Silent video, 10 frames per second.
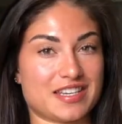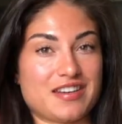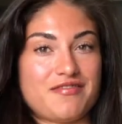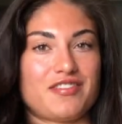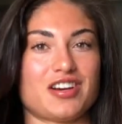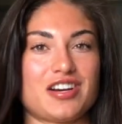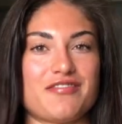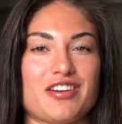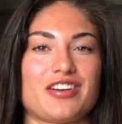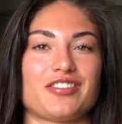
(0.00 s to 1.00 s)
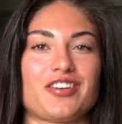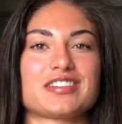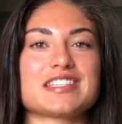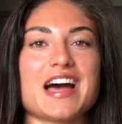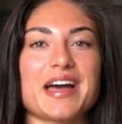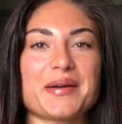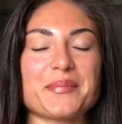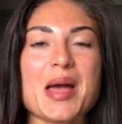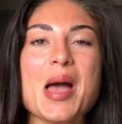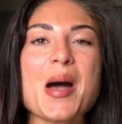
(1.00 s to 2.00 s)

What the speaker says: in a very long time,